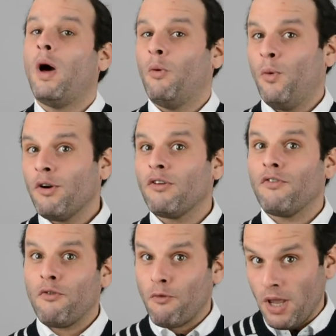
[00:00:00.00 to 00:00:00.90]
While
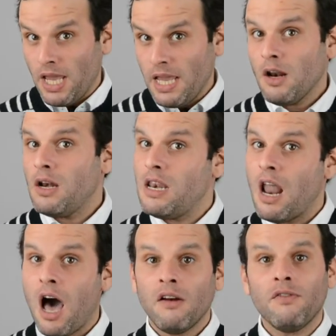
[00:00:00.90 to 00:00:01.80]
we're a free,
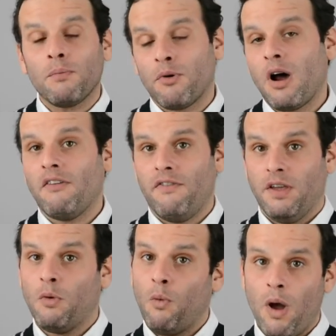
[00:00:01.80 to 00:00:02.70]

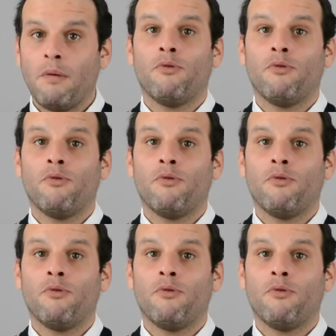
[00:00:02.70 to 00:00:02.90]
non-for-profit